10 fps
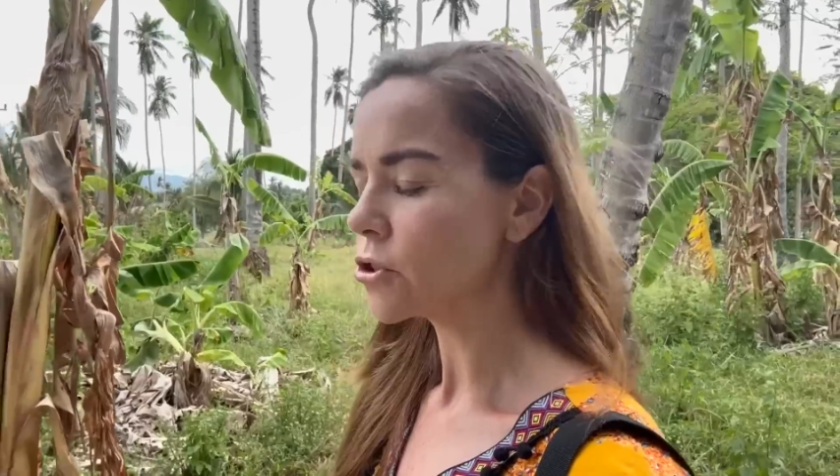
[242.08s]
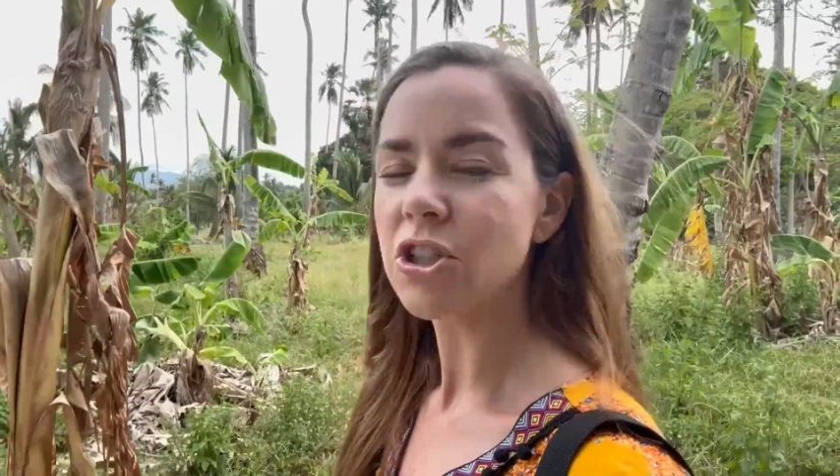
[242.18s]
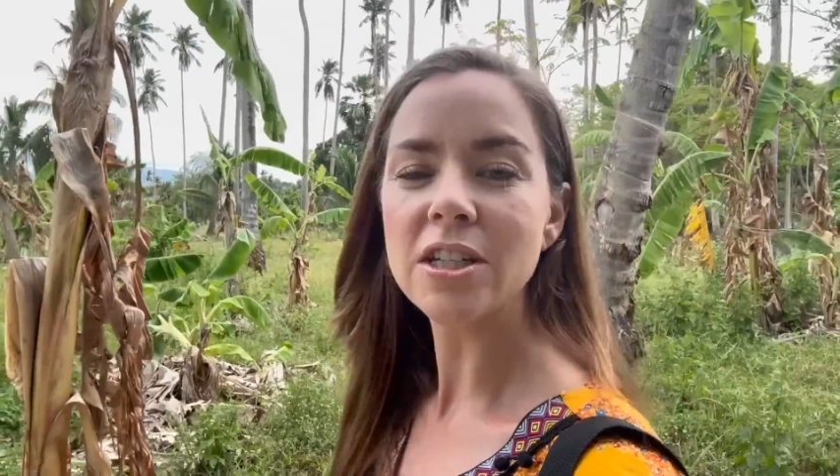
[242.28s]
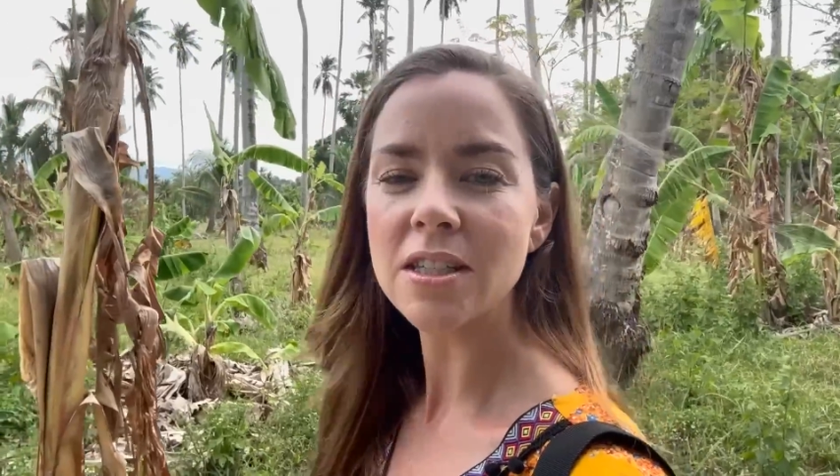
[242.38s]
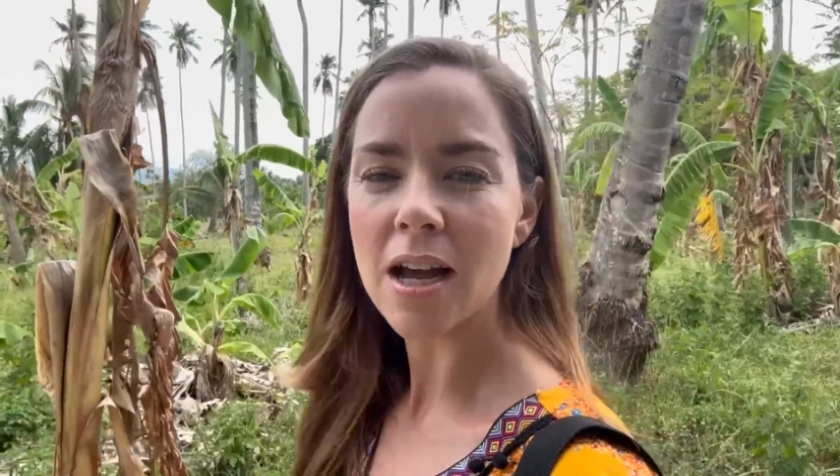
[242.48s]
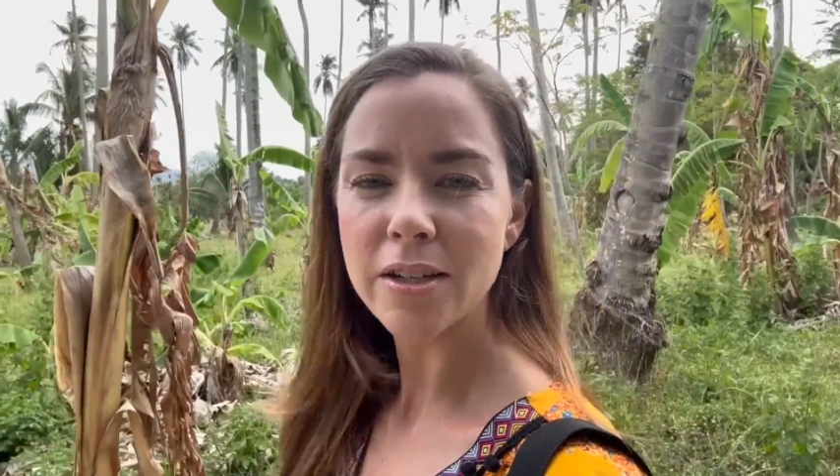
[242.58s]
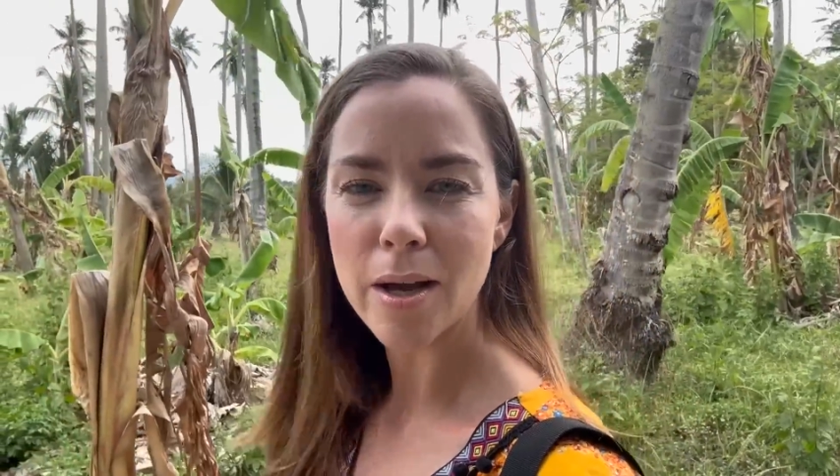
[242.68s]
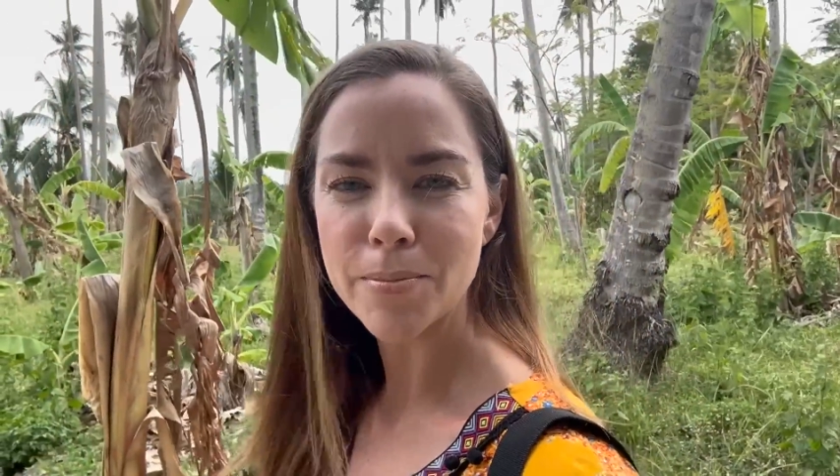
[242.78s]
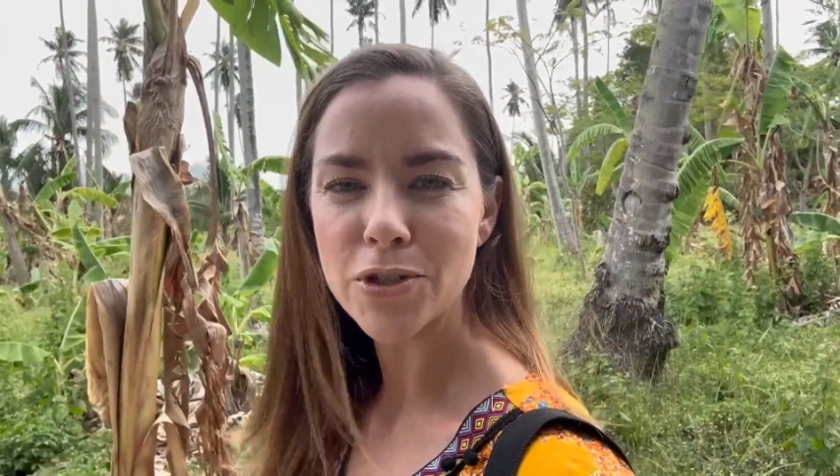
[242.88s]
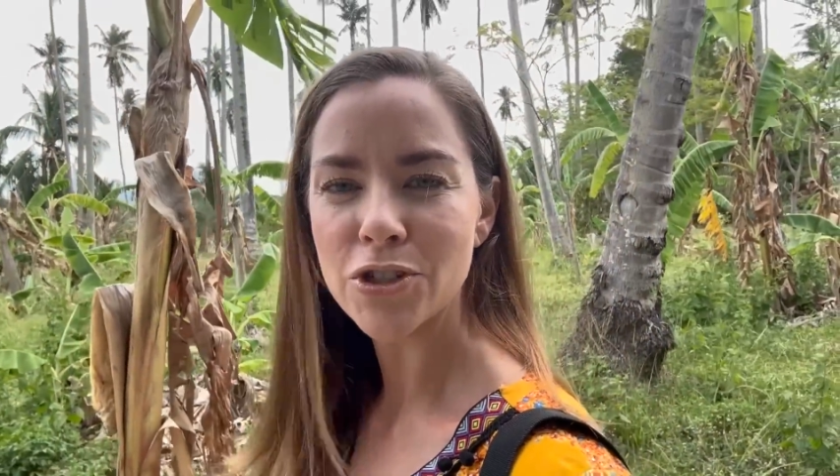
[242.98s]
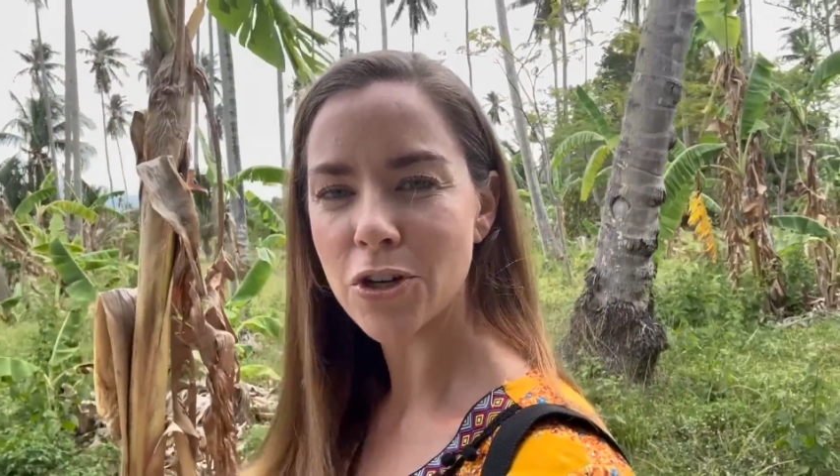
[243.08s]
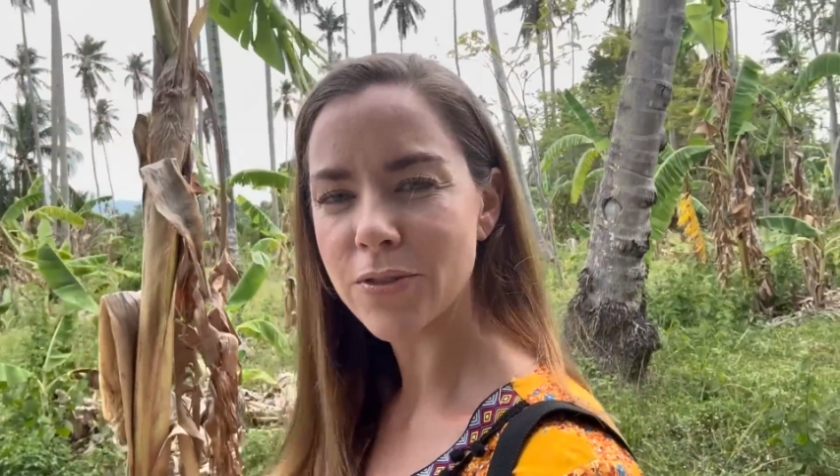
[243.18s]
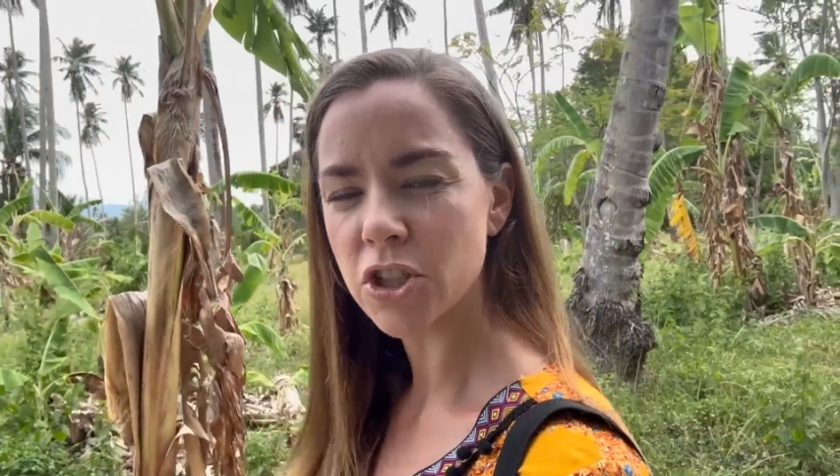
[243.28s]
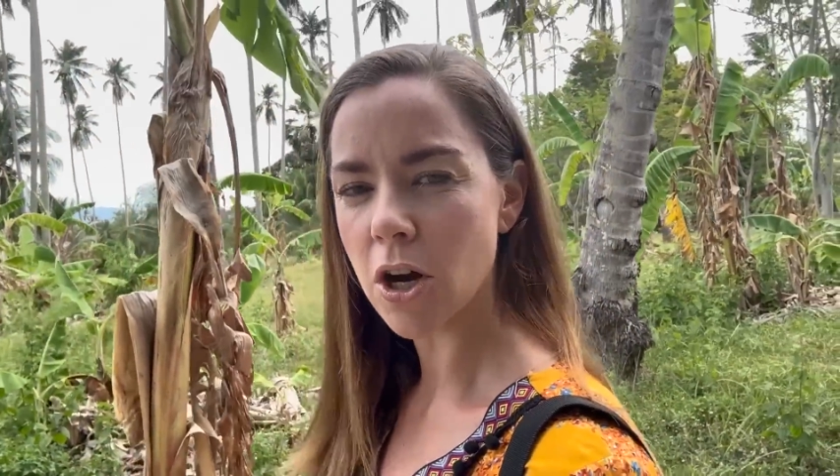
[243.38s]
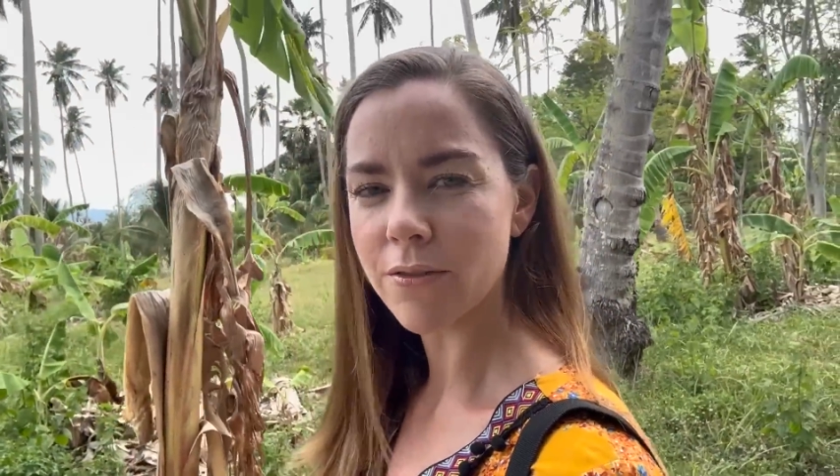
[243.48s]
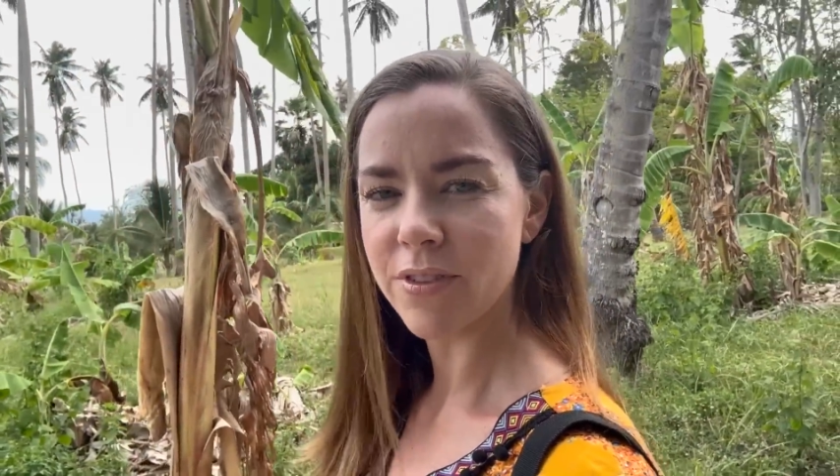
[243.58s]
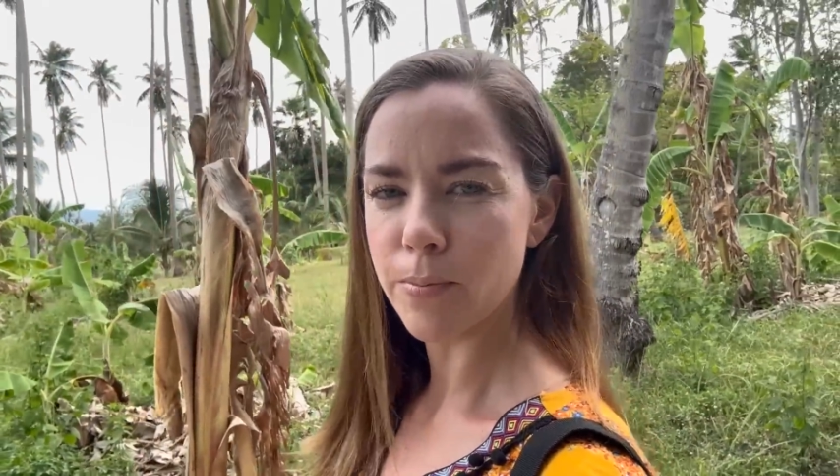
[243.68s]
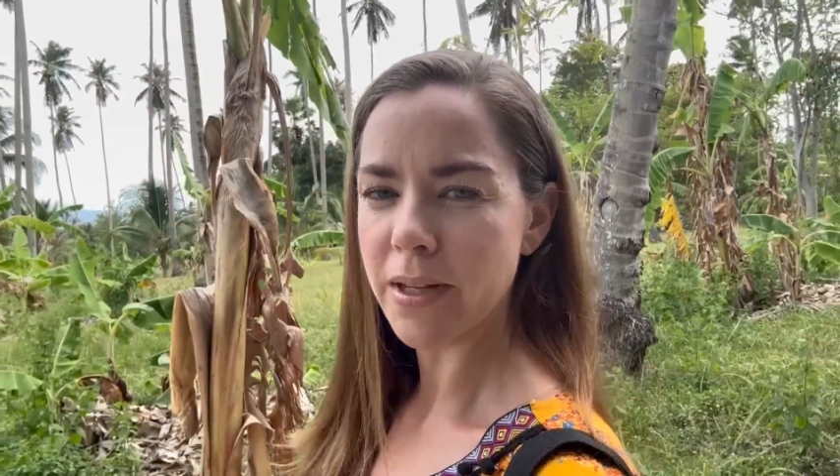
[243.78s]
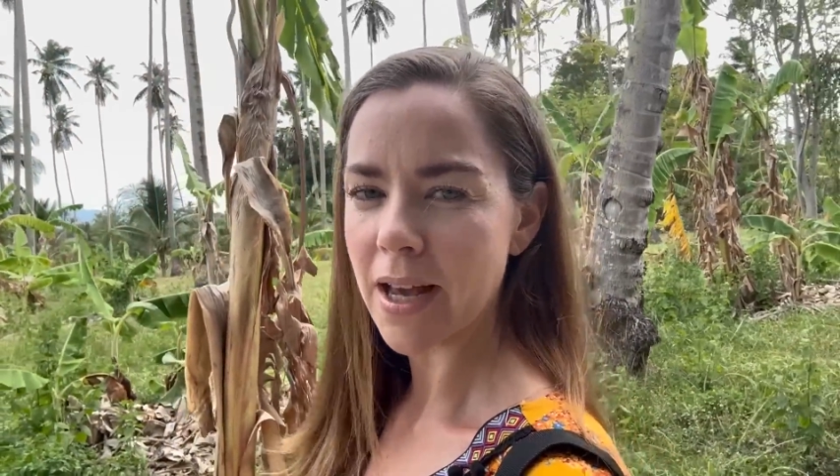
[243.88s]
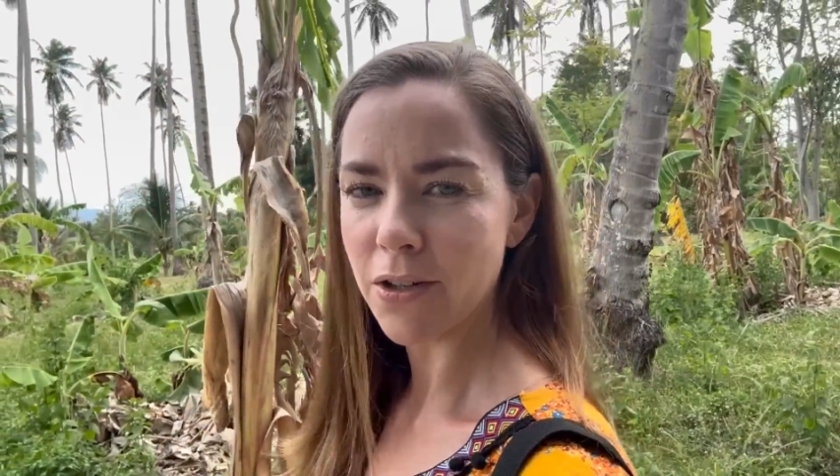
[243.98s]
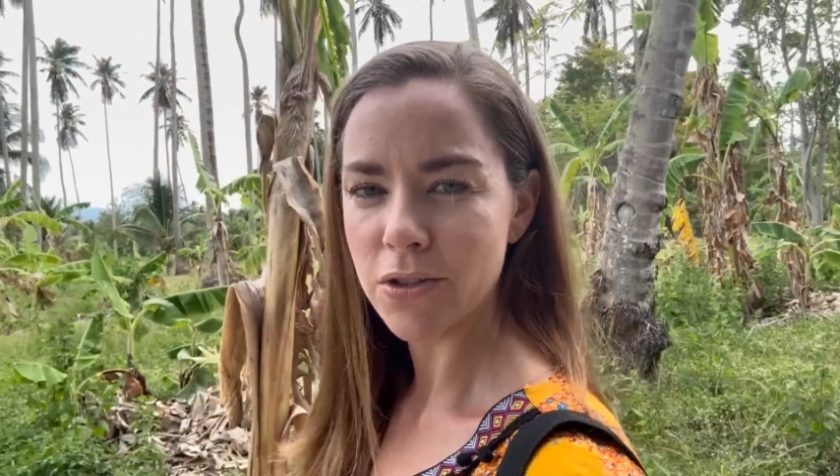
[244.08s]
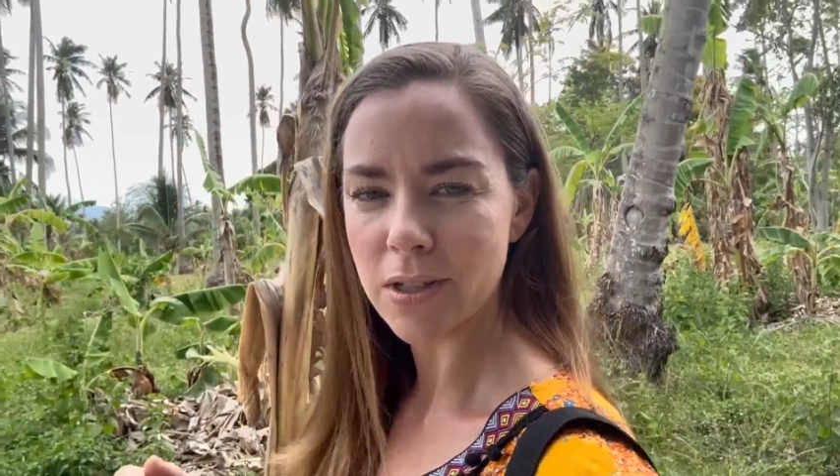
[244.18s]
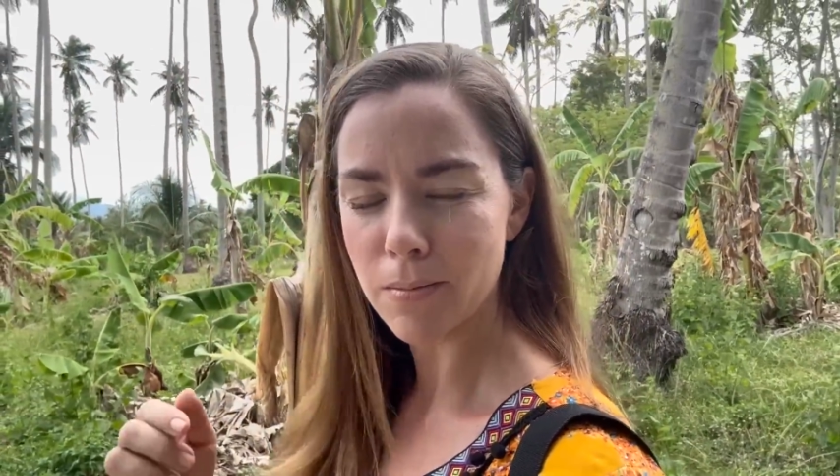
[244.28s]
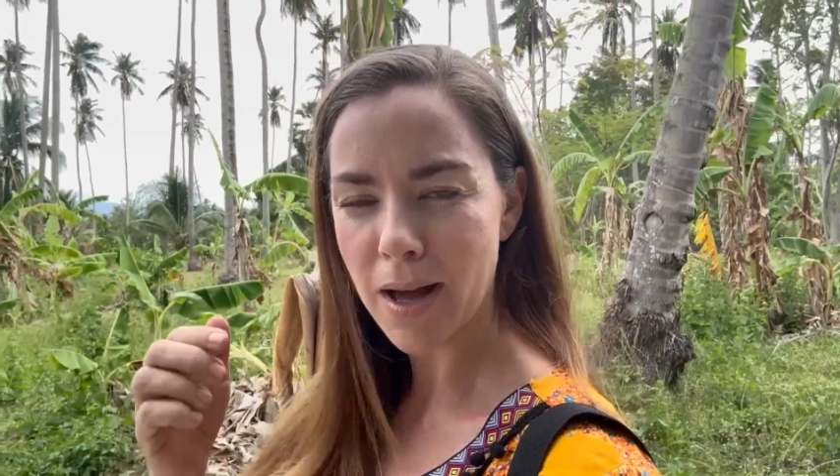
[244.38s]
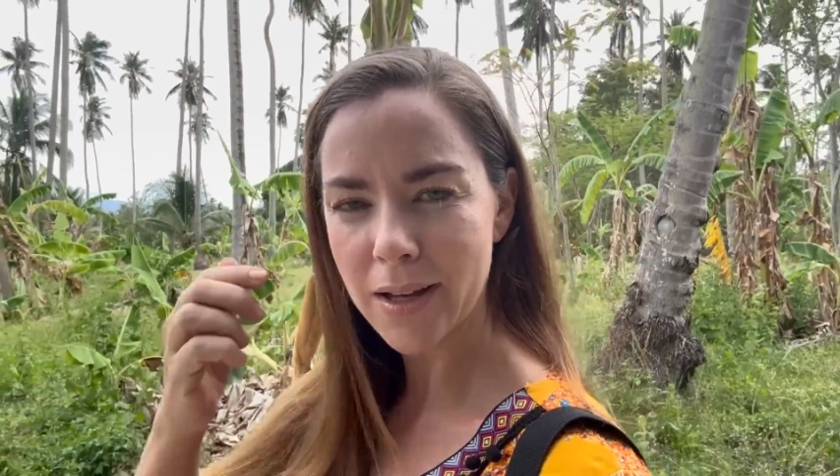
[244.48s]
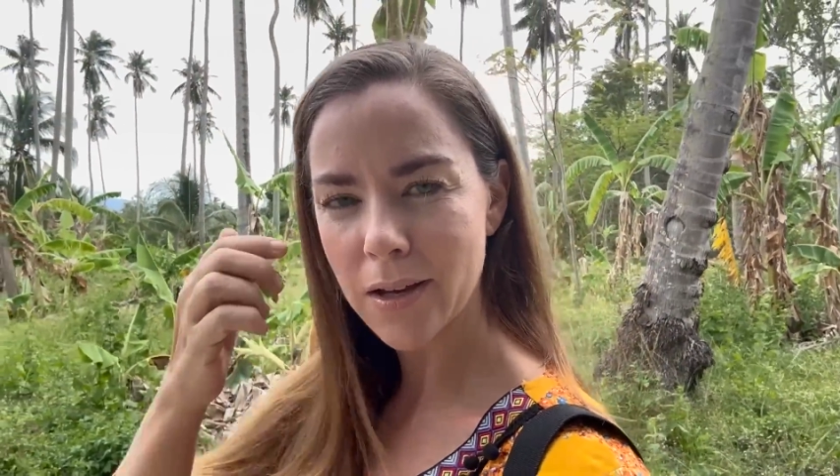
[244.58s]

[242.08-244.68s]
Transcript: she signed up to Surfshark VPN using my